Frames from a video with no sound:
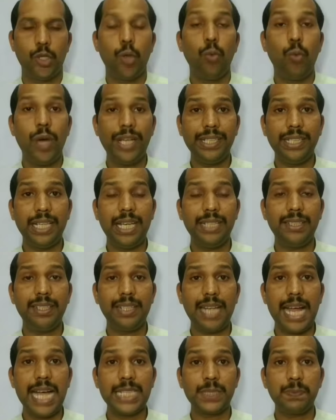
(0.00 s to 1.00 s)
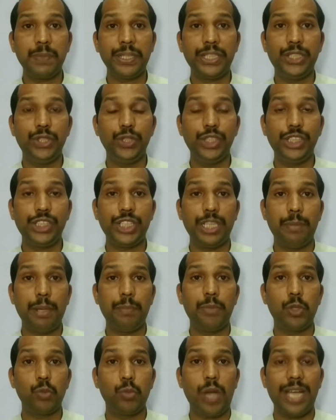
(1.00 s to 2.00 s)
One other aspect you need to
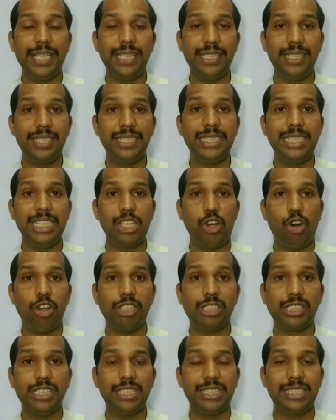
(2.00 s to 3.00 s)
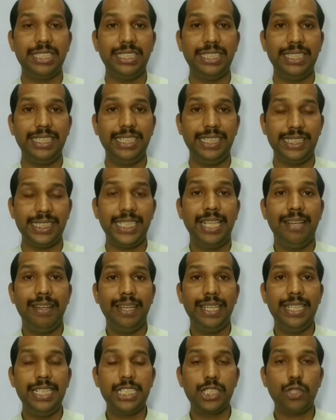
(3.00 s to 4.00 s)
remember while learning Austin's theory is
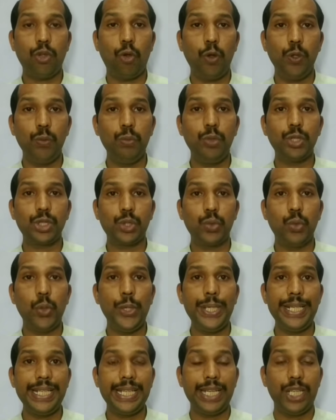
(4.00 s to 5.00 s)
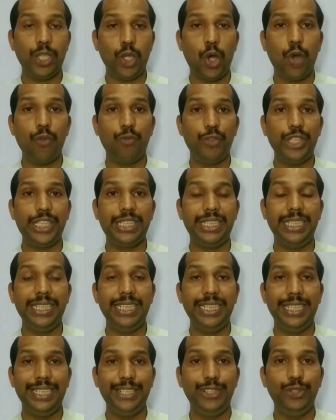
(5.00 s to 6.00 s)
it is almost going along with
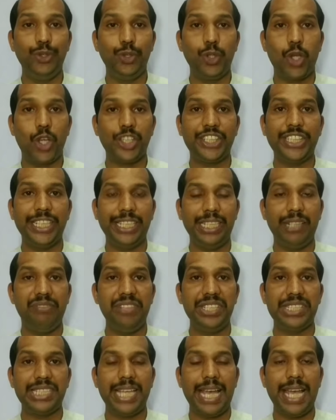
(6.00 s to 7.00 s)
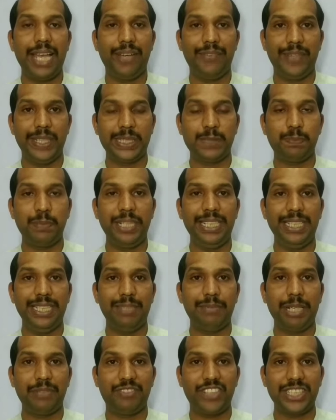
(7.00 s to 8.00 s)
the Hindu law theory which I have explained
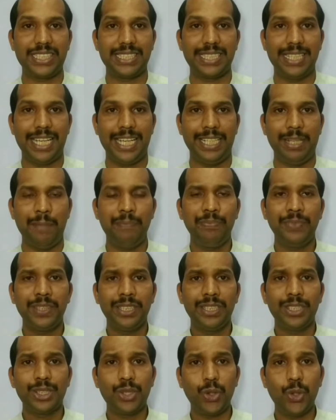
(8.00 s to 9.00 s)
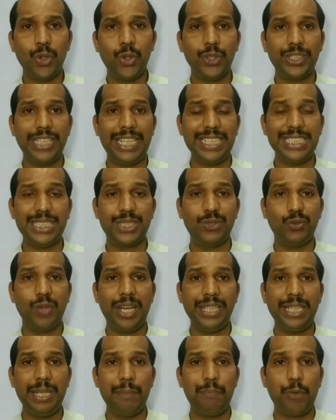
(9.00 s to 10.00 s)
in my first slide. So that is
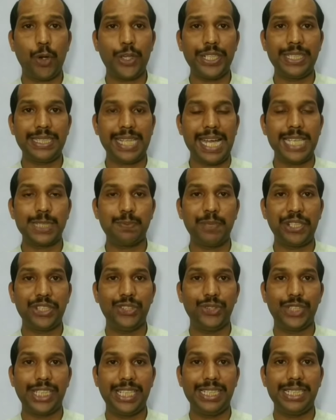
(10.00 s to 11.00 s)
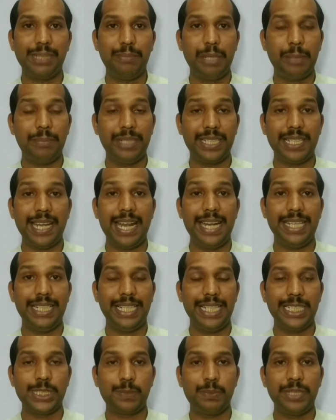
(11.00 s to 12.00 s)
one important aspect you can remember
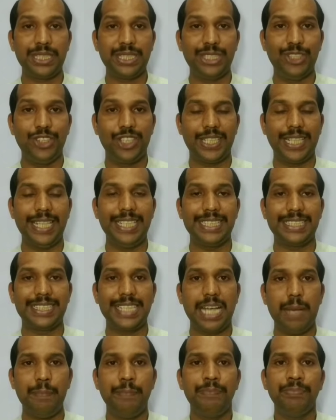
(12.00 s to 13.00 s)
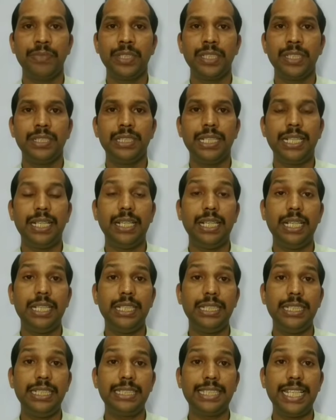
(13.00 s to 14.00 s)
and express in your exam.
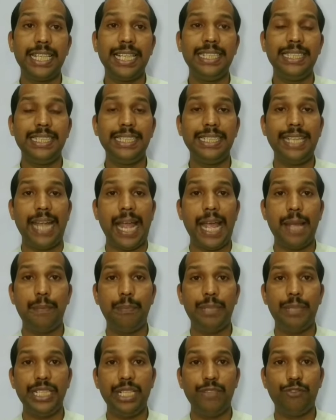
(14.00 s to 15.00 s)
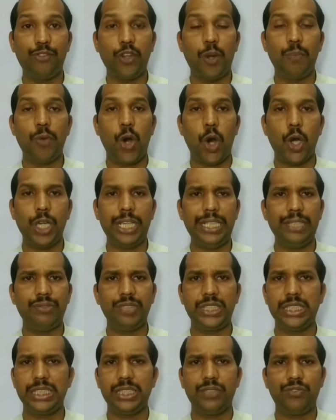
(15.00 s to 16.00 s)
The second theory I am bringing from Holland,
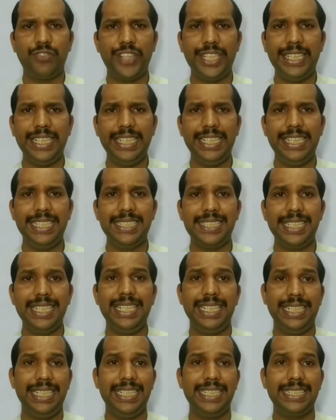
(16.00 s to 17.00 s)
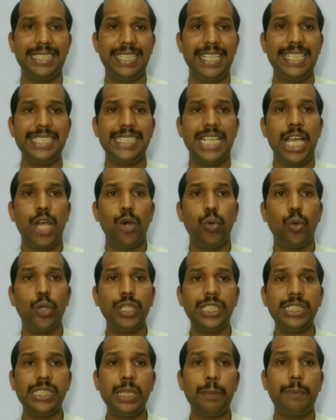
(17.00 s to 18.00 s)
which is very easy. He says
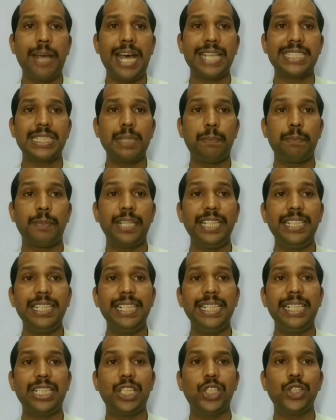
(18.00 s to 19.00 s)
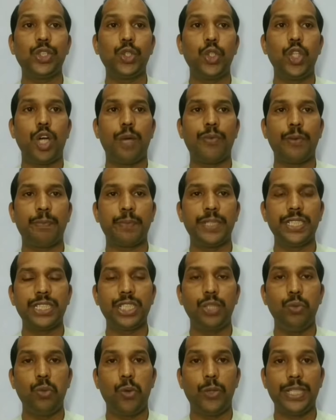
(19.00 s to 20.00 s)
ownership as a plenary control of a
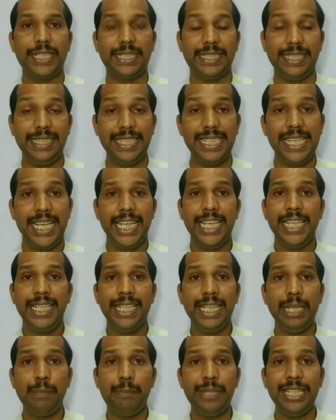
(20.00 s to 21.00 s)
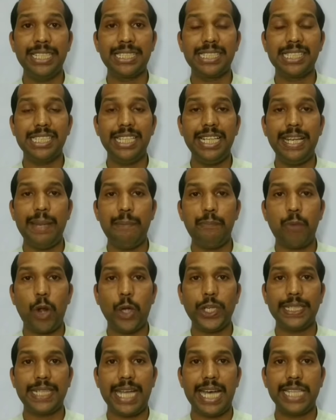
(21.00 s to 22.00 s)
person over a thing. He brings three
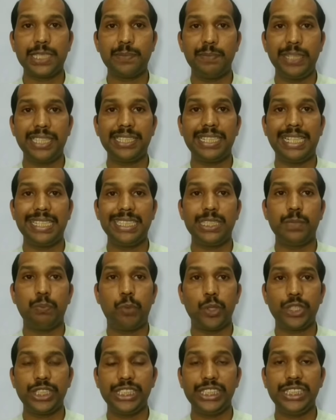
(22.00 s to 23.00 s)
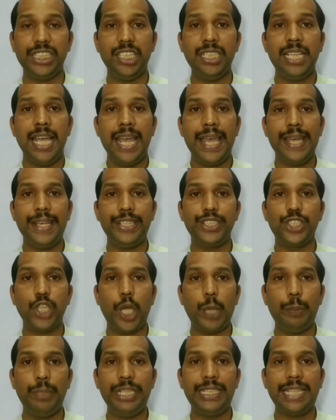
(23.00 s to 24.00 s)
important aspects, that is possession,
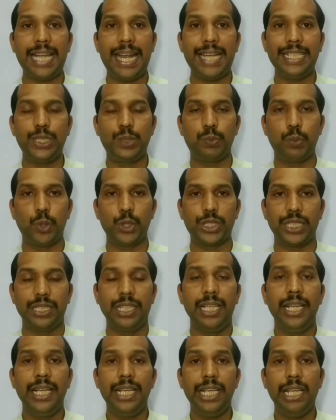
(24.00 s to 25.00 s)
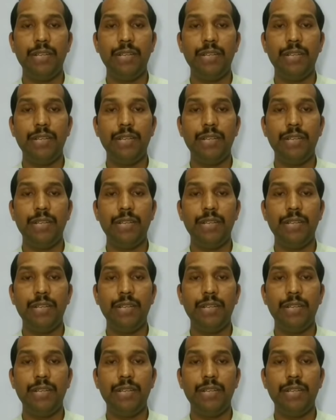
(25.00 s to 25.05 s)
enjoyment and disposal.